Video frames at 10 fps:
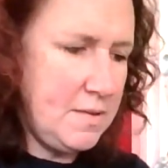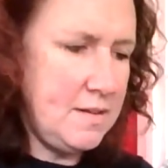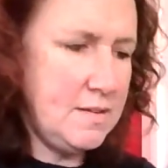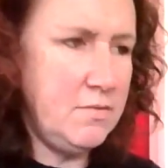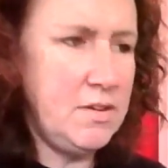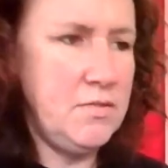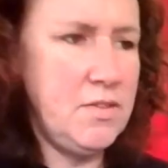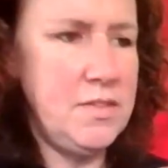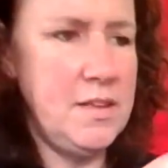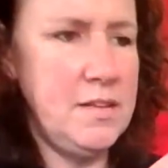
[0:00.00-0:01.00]
these lovely
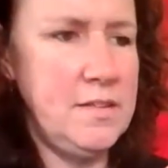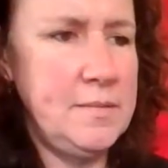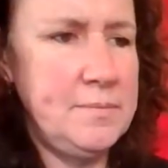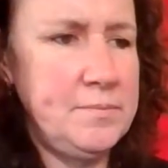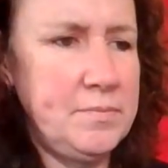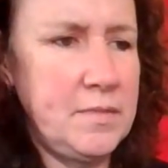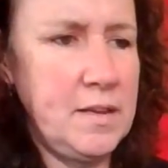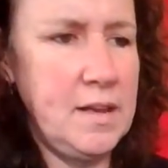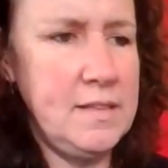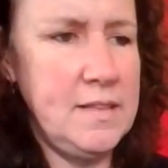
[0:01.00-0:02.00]
feathers
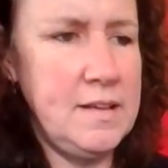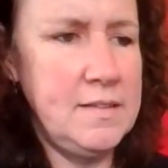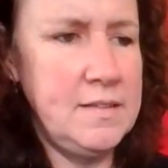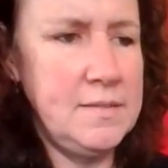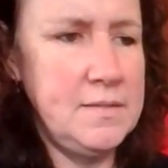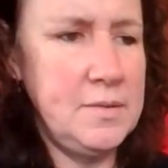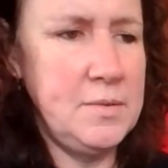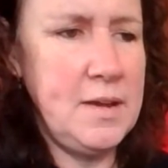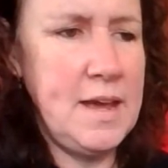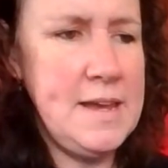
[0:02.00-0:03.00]
like this.
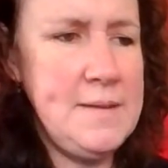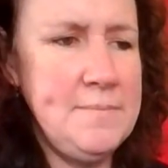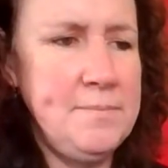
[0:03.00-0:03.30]
Okay,